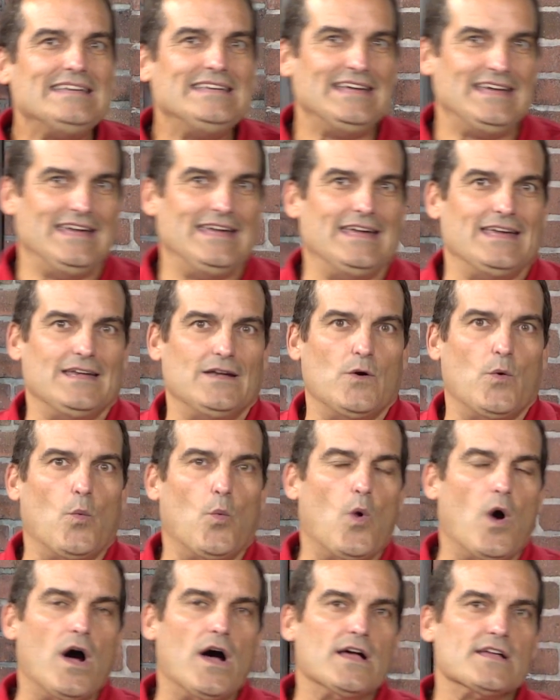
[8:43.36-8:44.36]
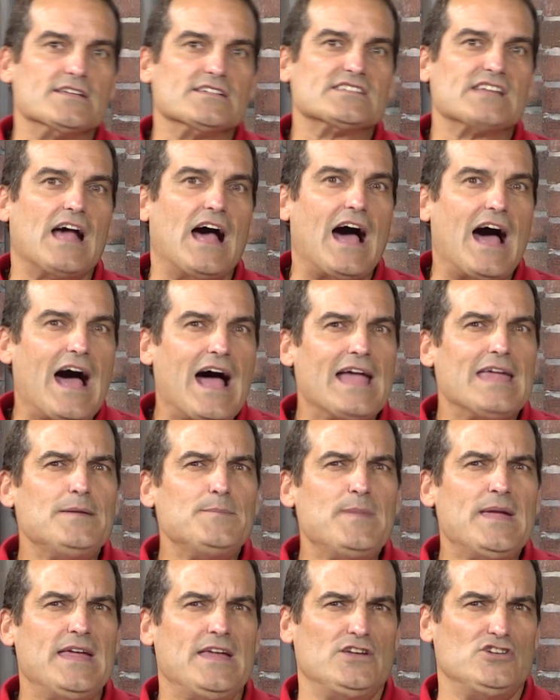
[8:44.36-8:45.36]
did was I
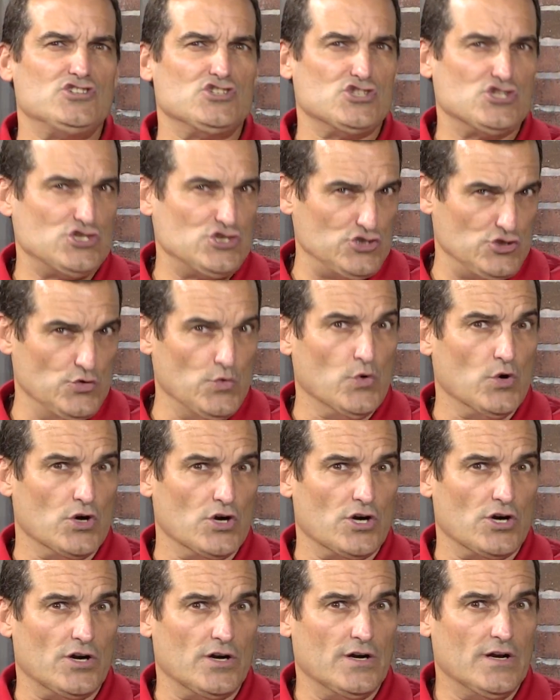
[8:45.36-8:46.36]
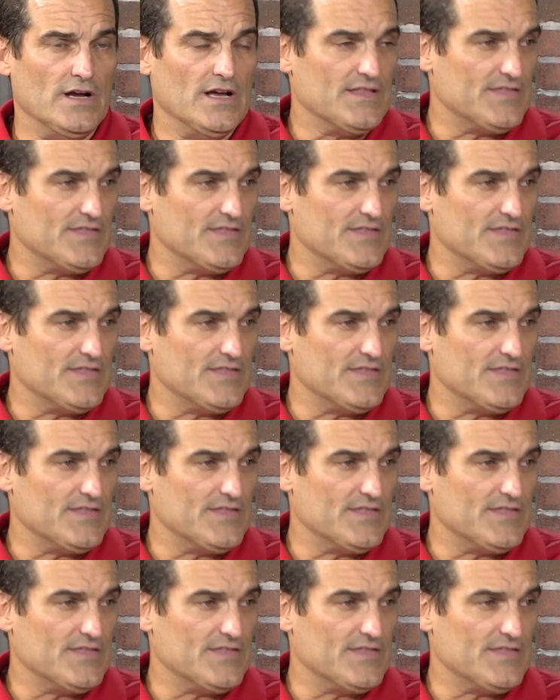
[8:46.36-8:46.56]
made sure